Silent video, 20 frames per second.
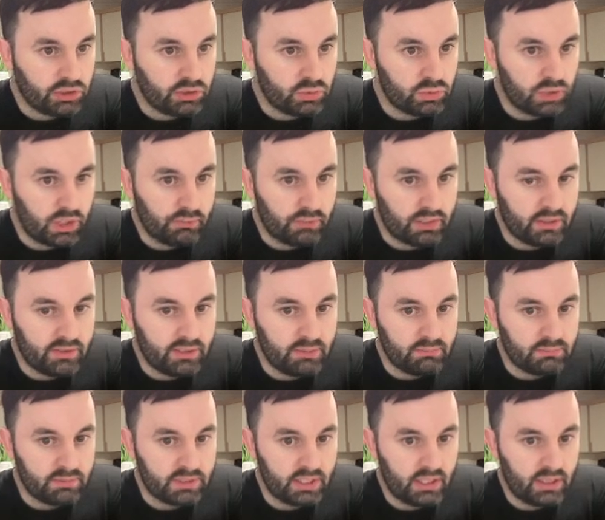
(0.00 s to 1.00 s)
those limited
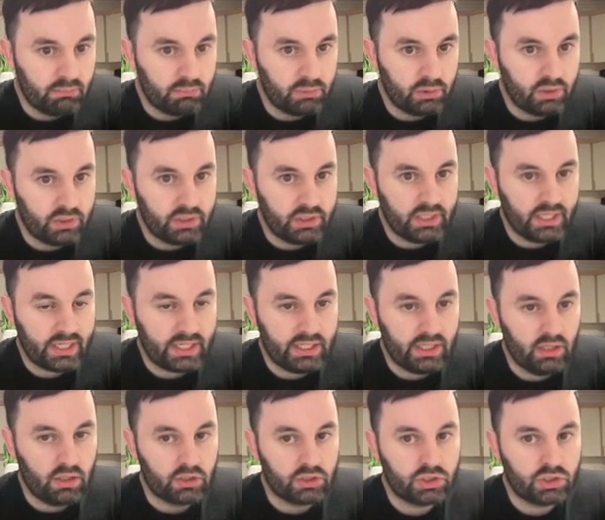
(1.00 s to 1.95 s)
teams in particular.